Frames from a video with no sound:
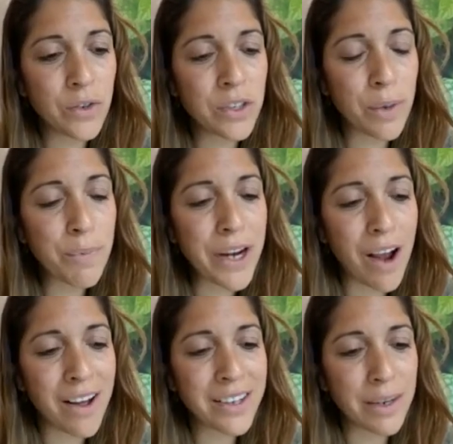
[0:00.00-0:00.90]
somebody
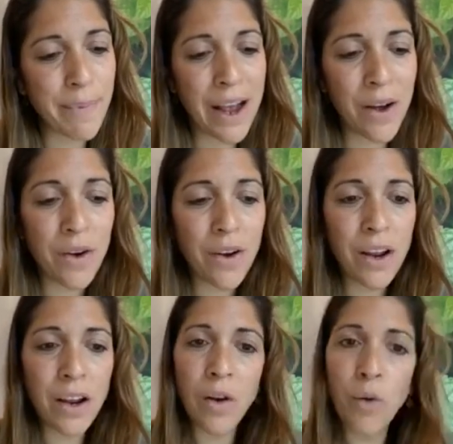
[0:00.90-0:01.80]
asked about,
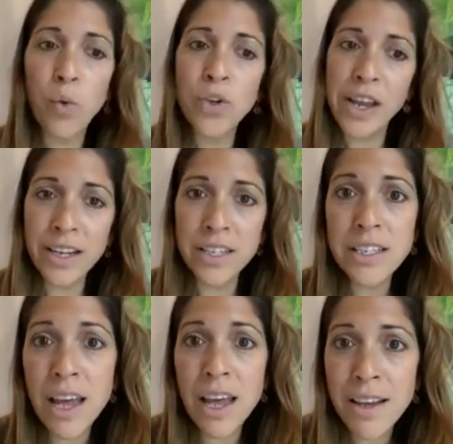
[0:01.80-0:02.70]
was I
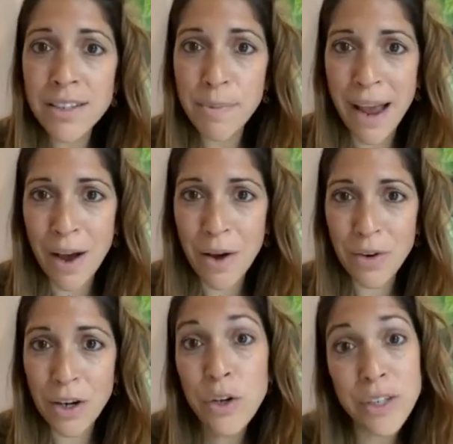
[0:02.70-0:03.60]
concerned about
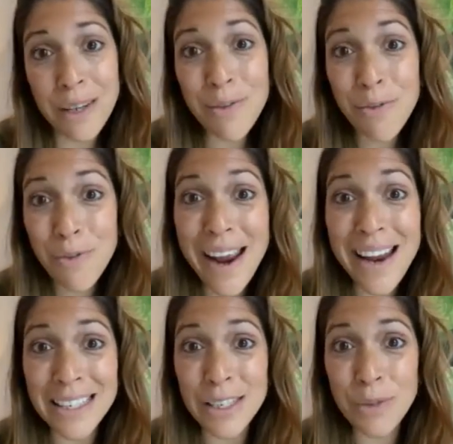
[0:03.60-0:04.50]
losing
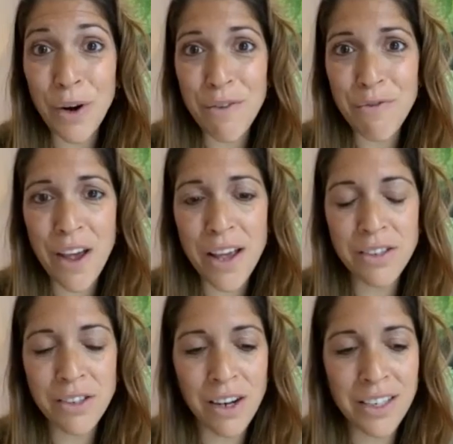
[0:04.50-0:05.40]
friends when I
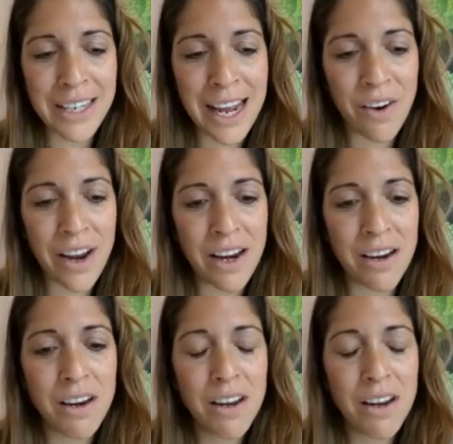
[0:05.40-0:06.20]
first started out in